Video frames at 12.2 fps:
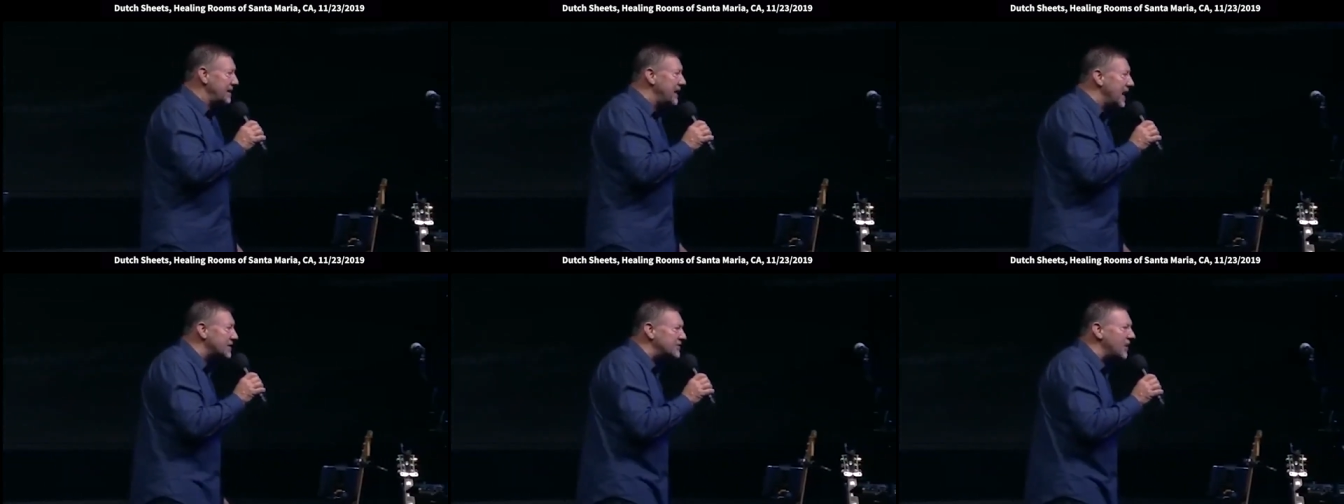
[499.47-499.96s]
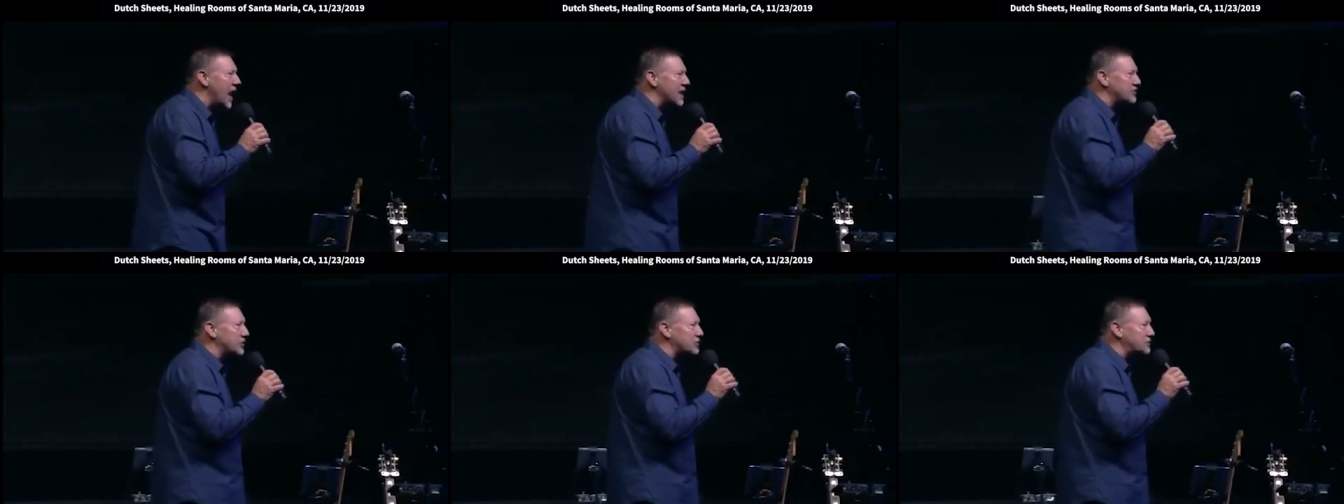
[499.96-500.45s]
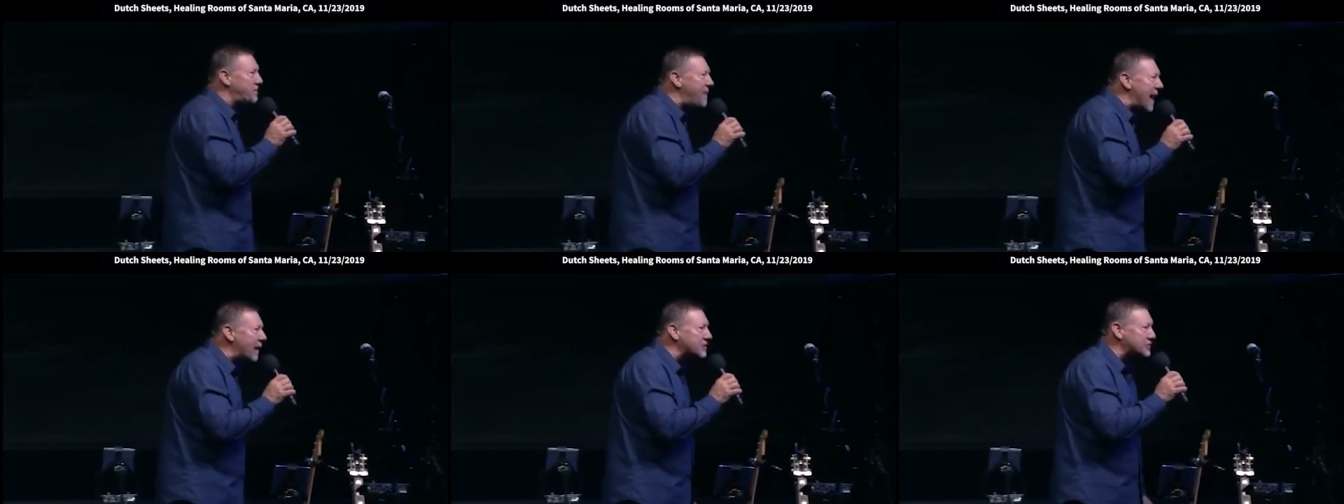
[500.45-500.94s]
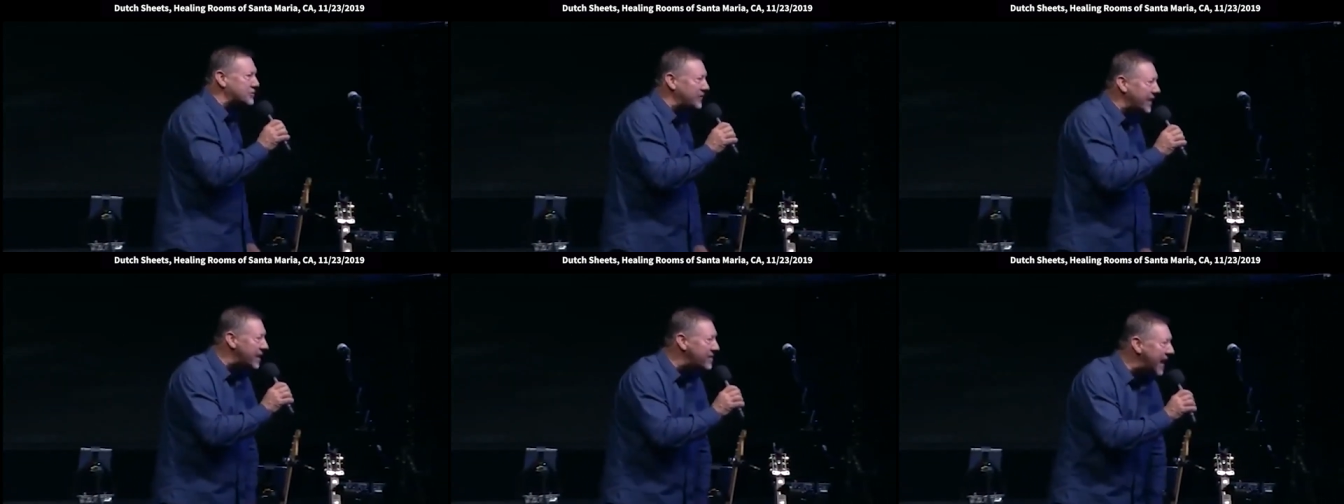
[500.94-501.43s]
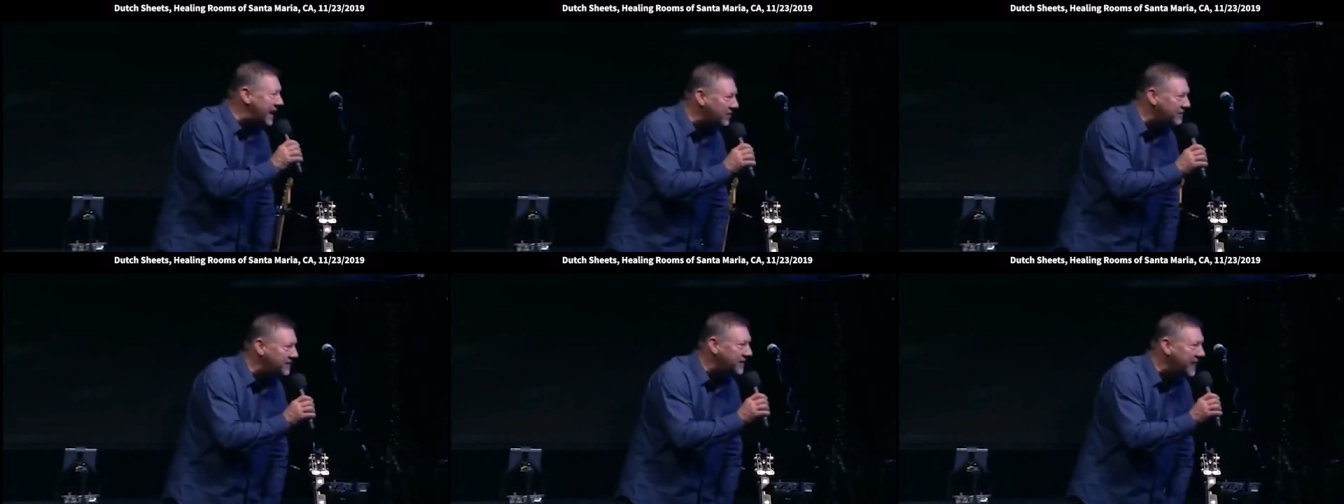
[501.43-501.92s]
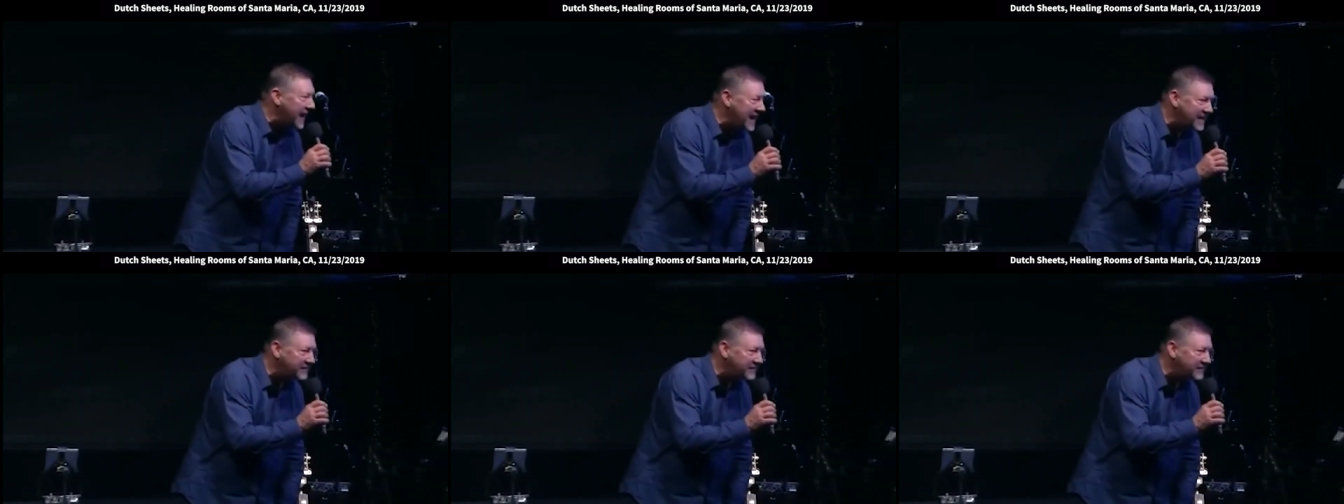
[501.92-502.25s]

He does not just belch them out of the